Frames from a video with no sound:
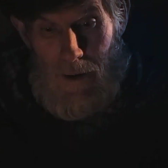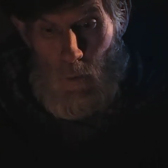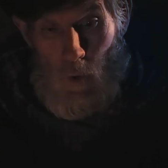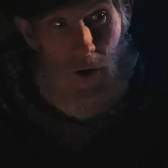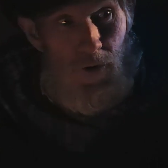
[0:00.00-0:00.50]

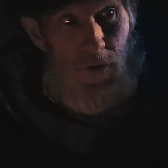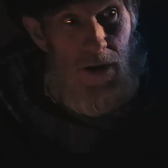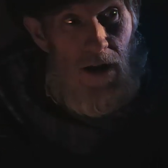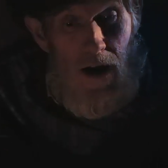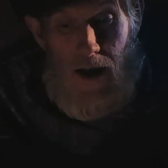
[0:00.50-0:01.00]

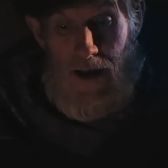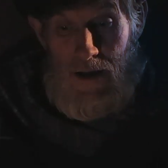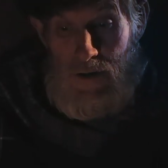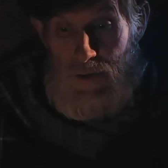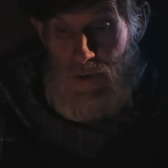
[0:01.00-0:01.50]
wondering
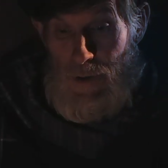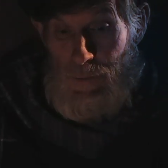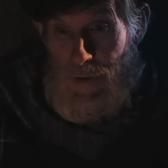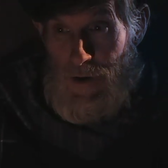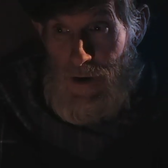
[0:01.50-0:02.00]
eyes should
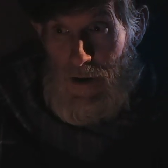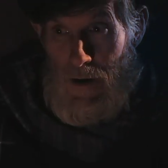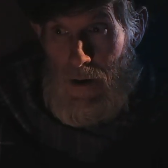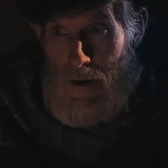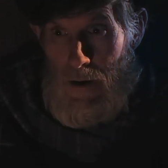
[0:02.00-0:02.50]
appear
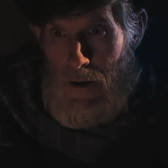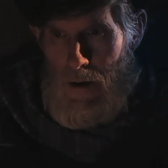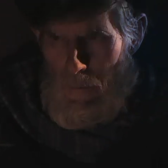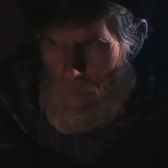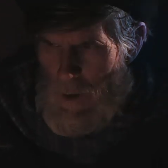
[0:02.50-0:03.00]

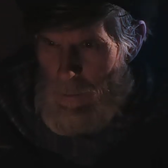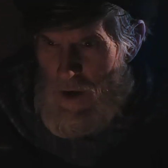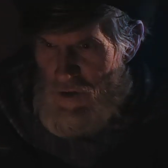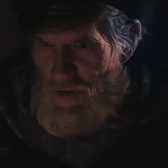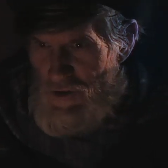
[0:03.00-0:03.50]
but a
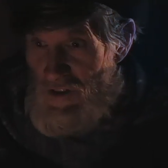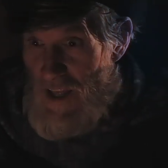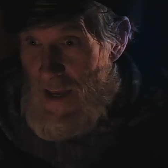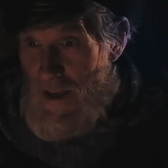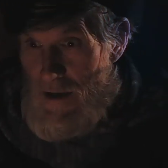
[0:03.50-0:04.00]
miniature
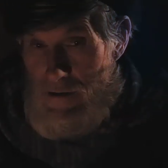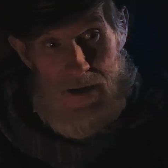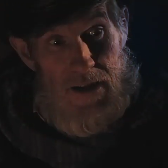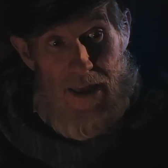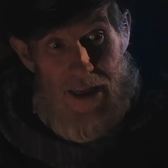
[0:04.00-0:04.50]
sleigh
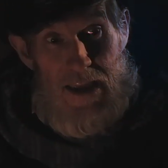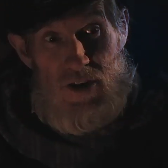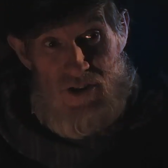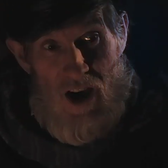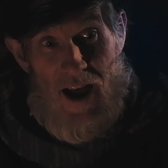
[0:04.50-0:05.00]
and 8
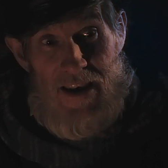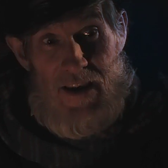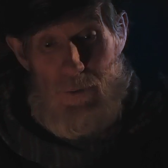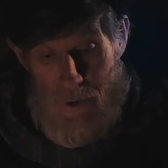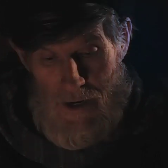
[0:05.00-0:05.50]

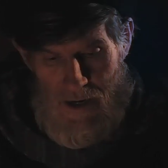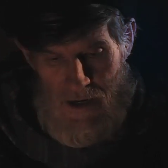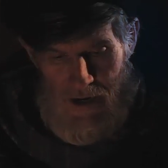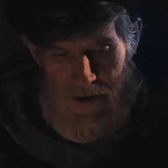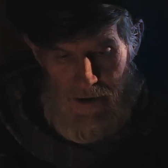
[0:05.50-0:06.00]
tiny
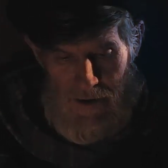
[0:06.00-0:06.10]
reindeer,